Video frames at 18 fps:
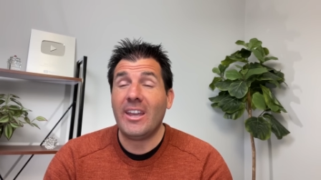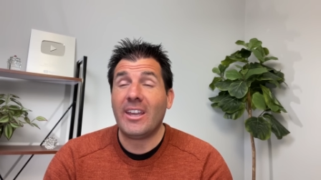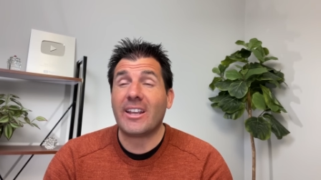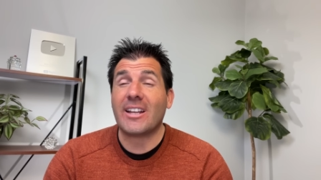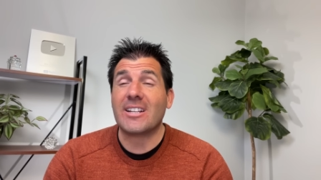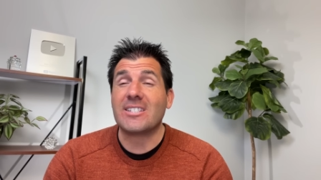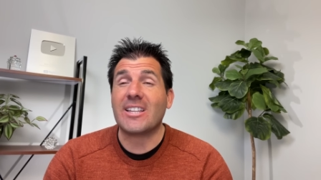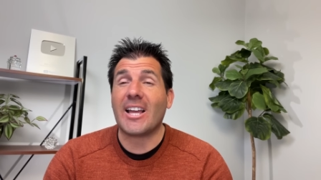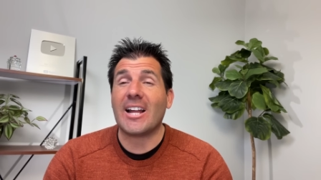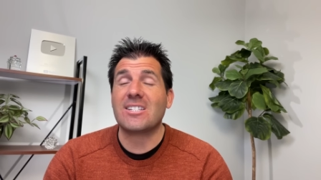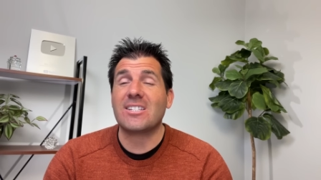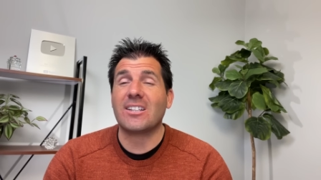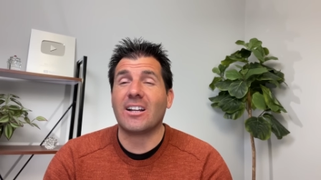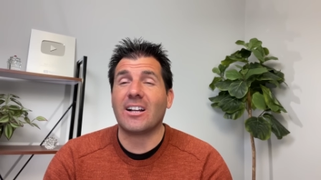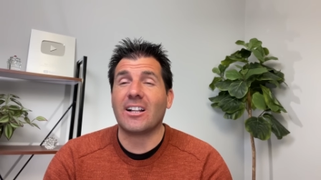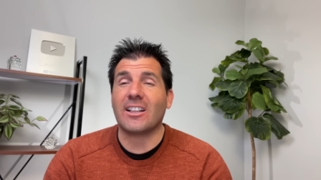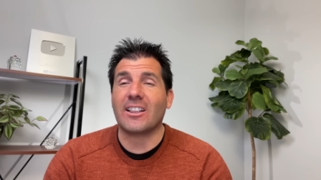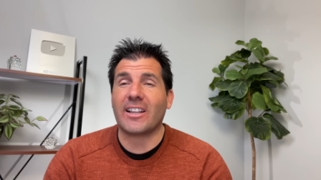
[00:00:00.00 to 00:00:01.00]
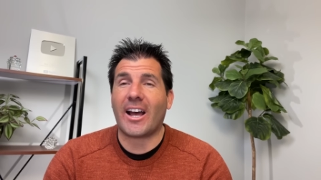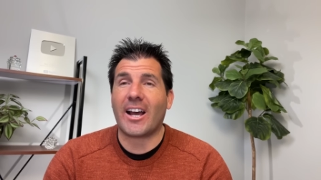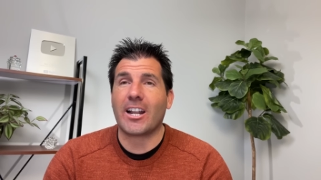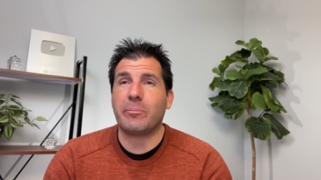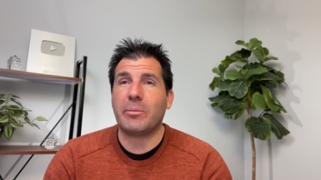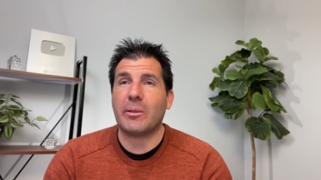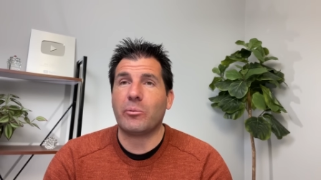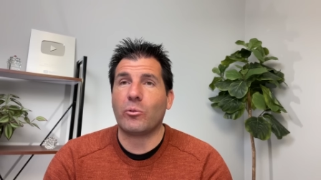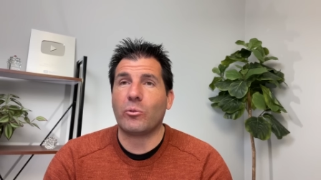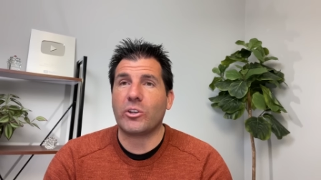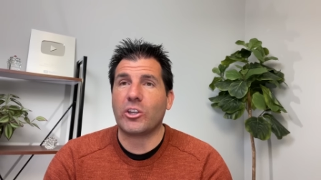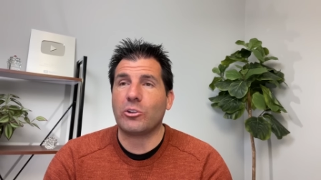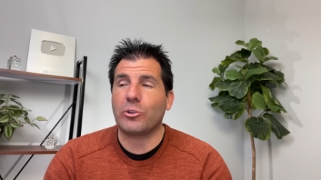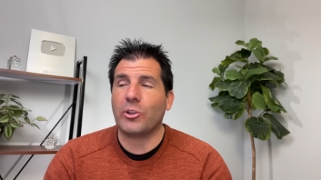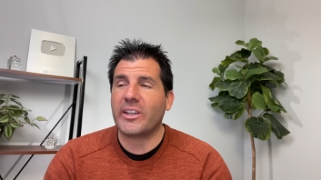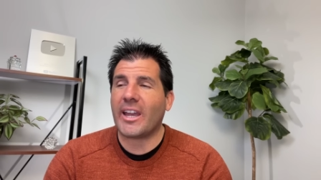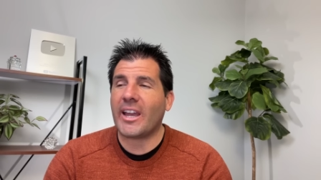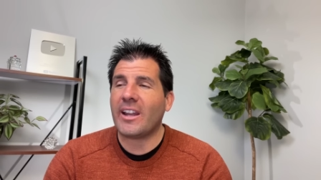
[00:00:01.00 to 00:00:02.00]
Because that's a lot of people. When you
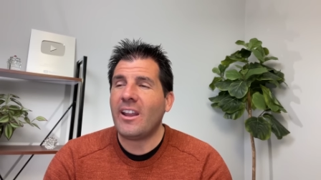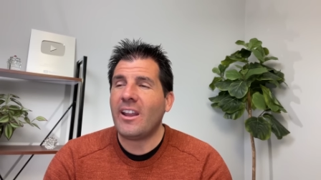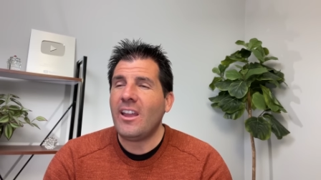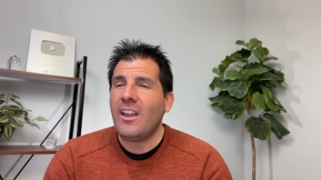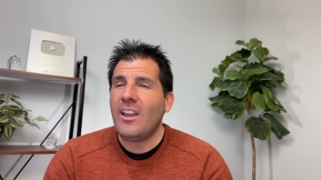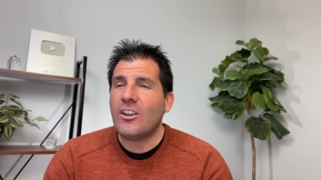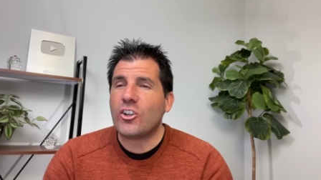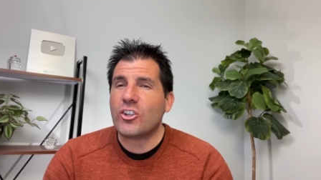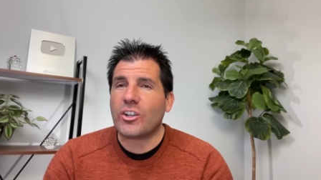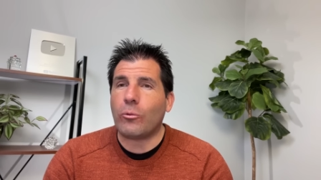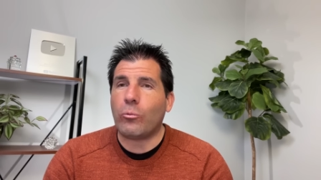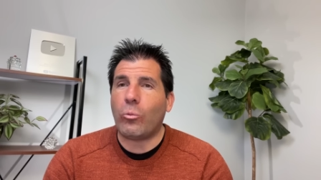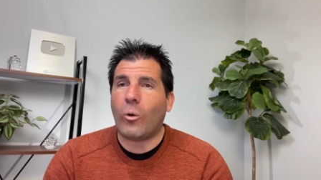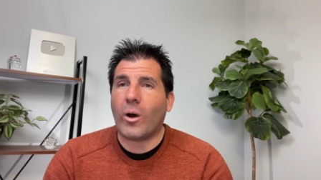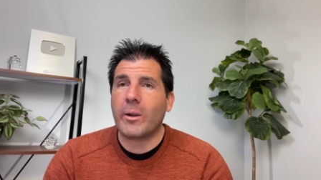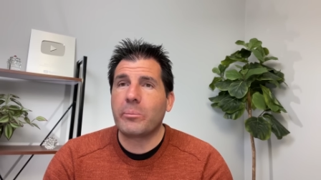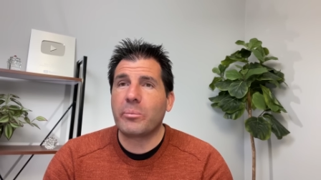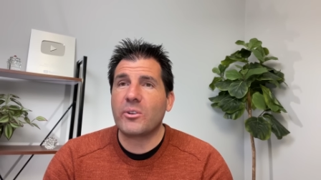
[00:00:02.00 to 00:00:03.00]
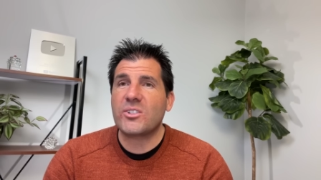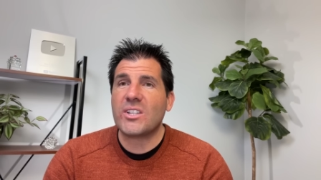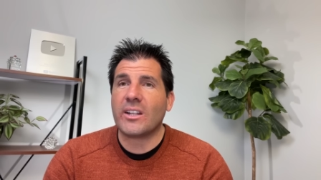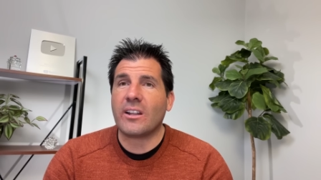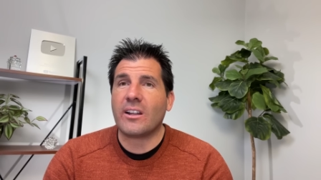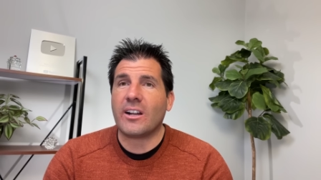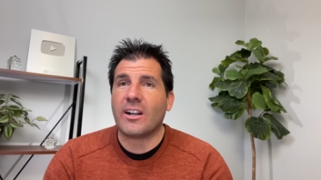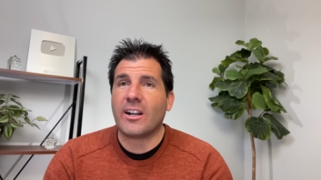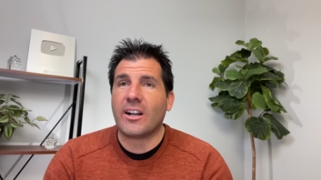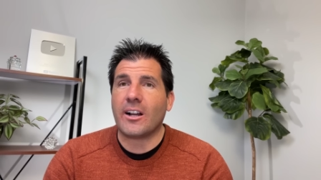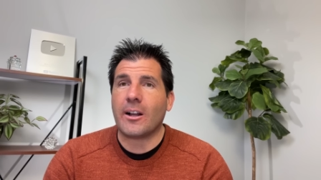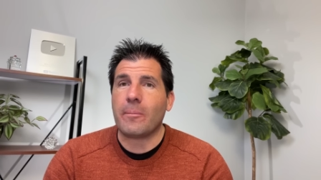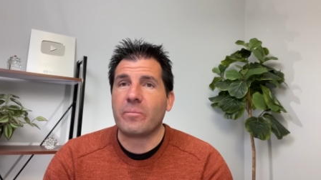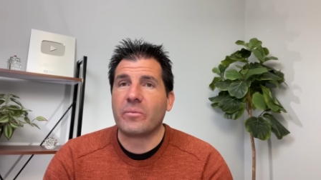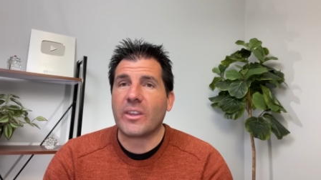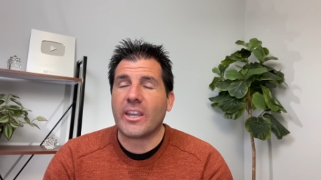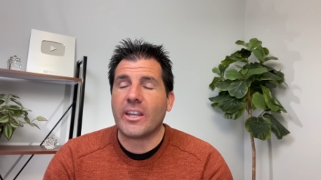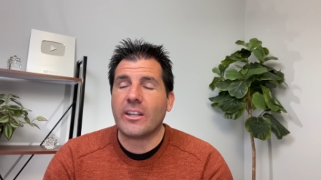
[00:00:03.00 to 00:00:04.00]
look at just a 1%
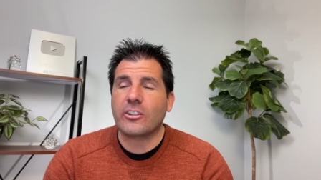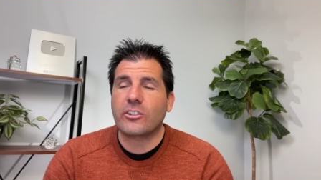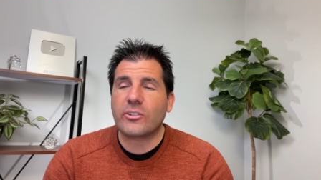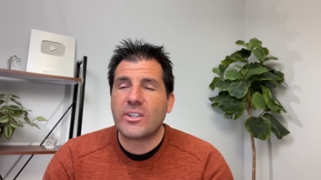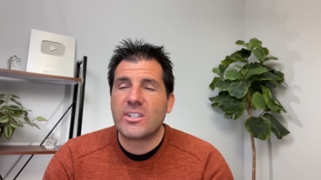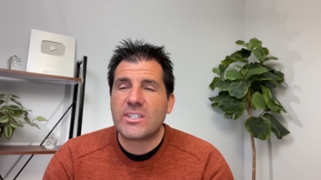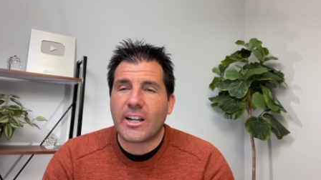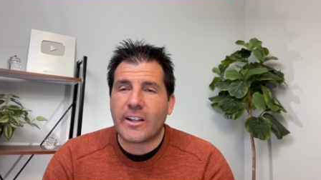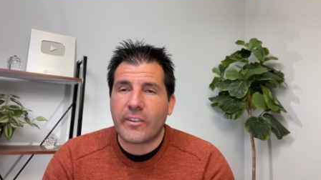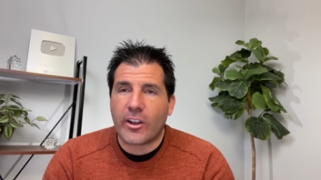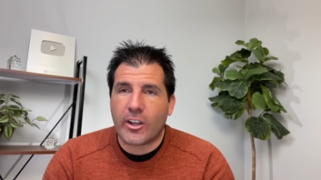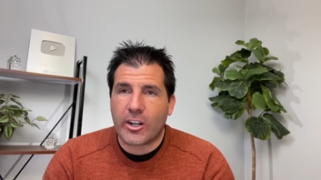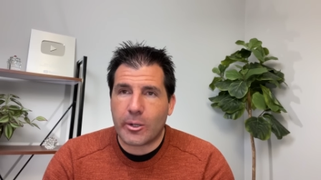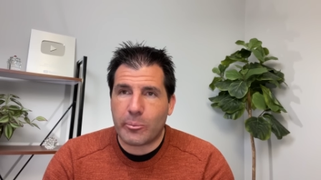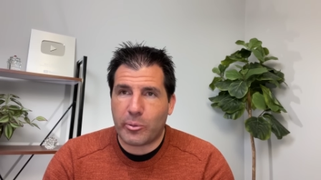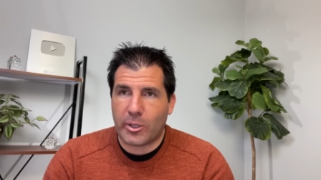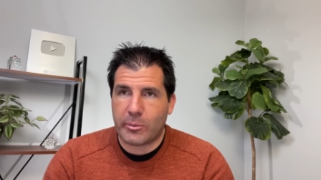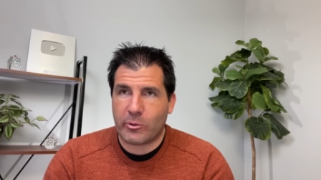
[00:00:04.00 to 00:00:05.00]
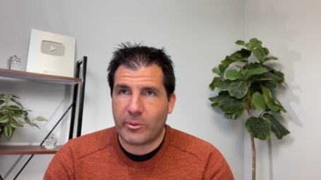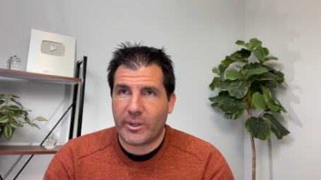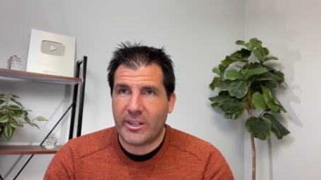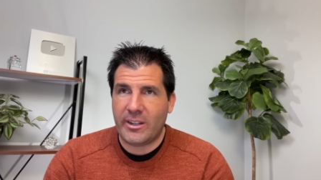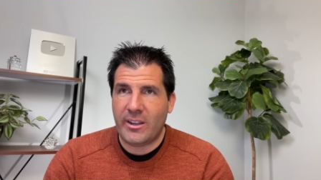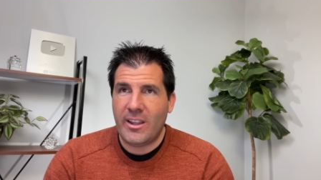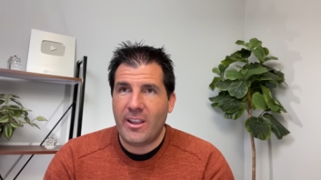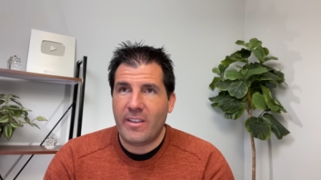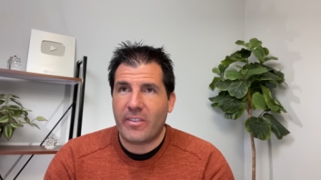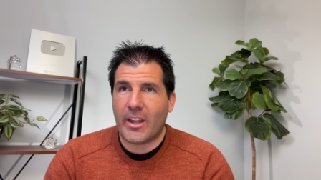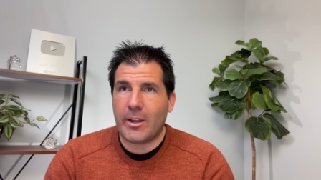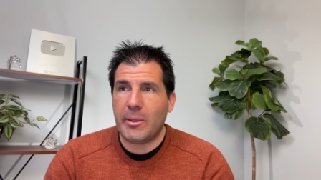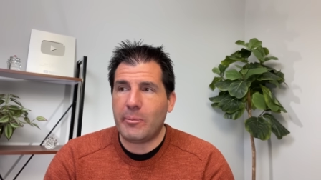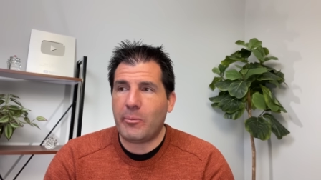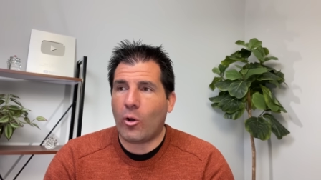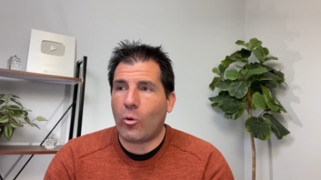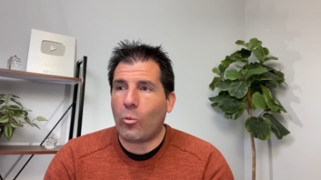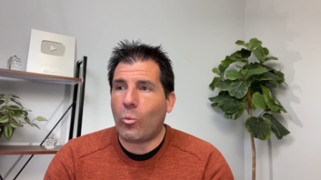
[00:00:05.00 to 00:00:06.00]
um, increase on the unemployment rate, that'd be
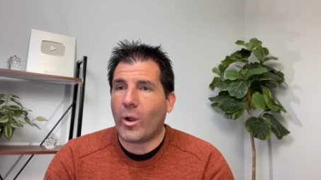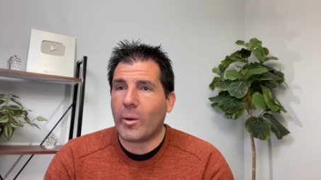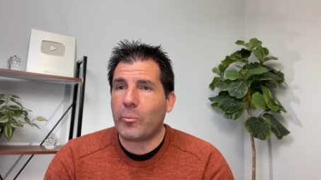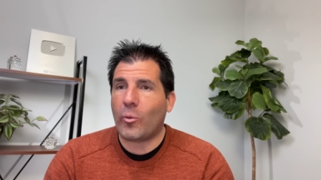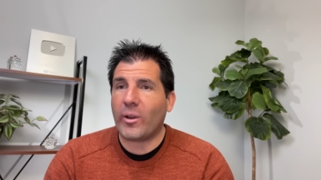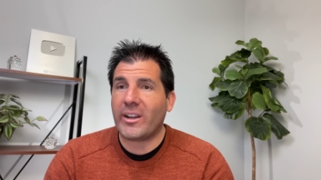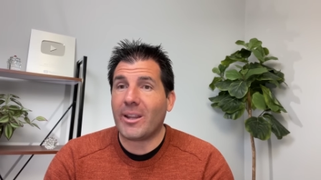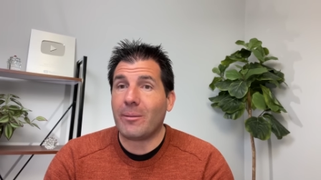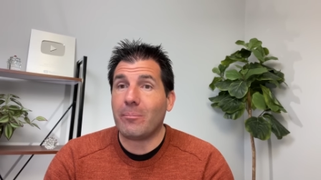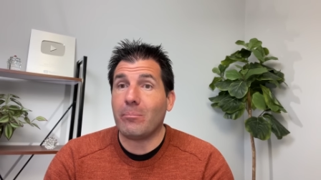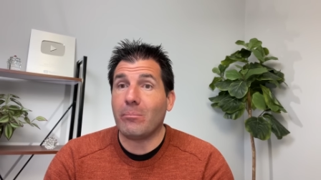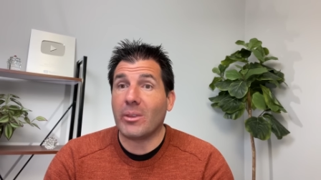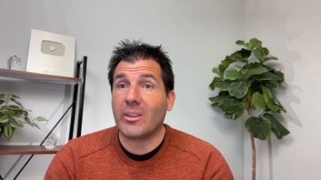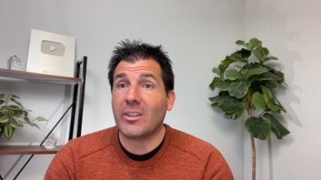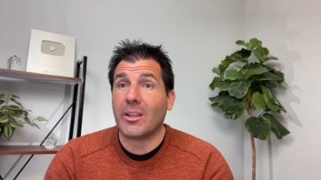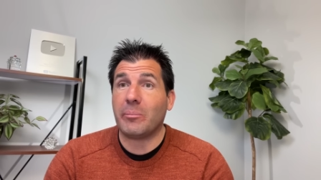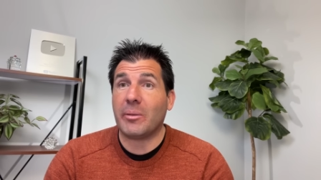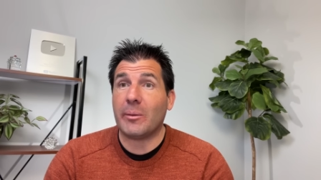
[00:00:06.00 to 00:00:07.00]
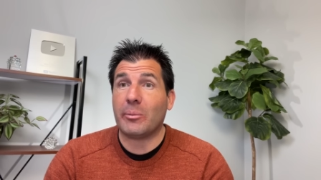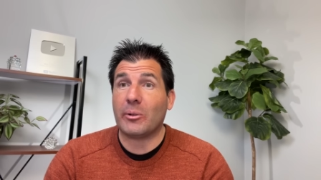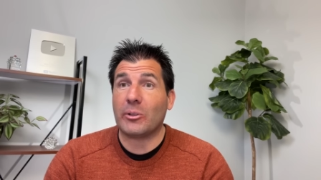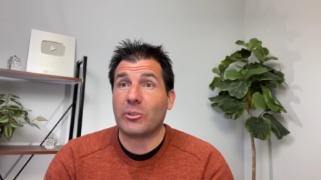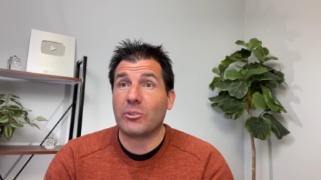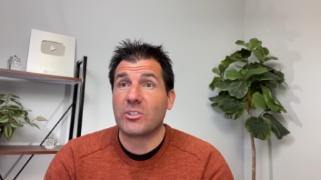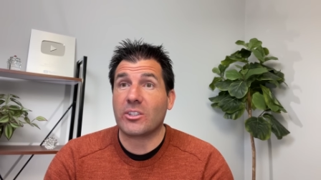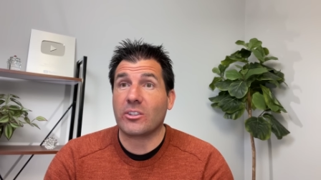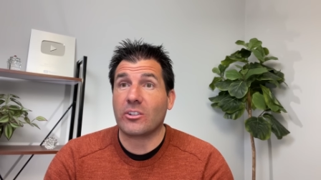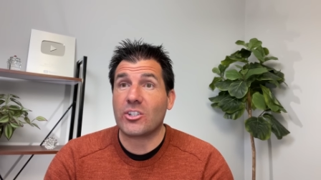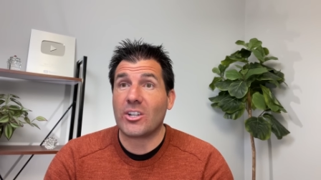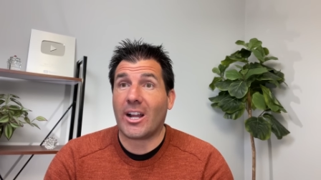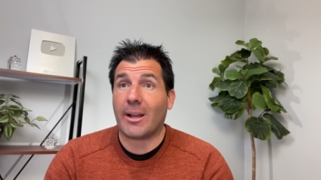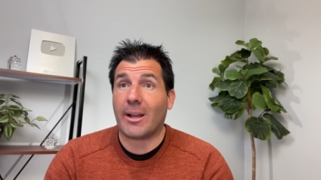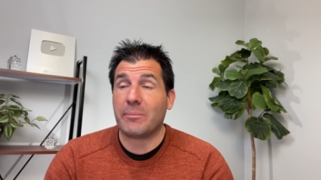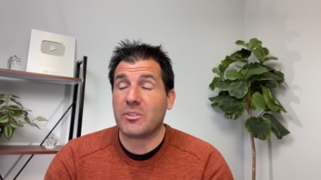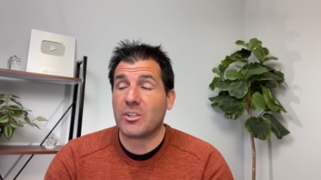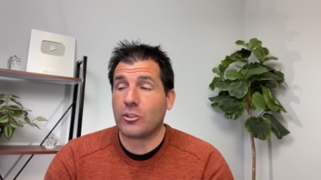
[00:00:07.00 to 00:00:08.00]
about 1.8 million people losing their
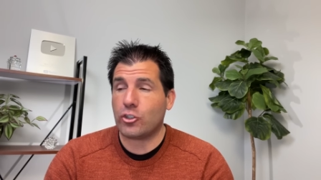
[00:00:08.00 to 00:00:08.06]
jobs.